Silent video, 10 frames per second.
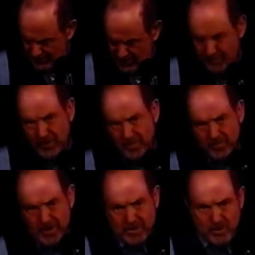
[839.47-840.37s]
As the bum
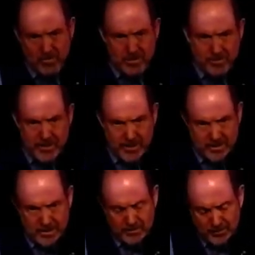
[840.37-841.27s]
bent over to pick it
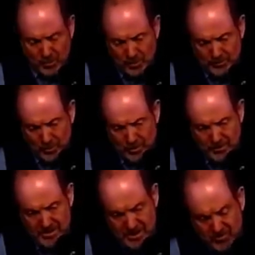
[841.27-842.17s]
up, Walt brought up
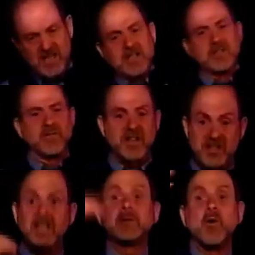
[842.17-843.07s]
a knee right in his face,
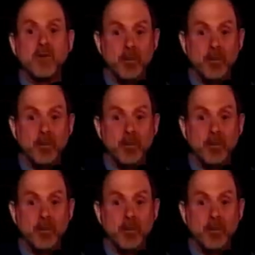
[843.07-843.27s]
sent him over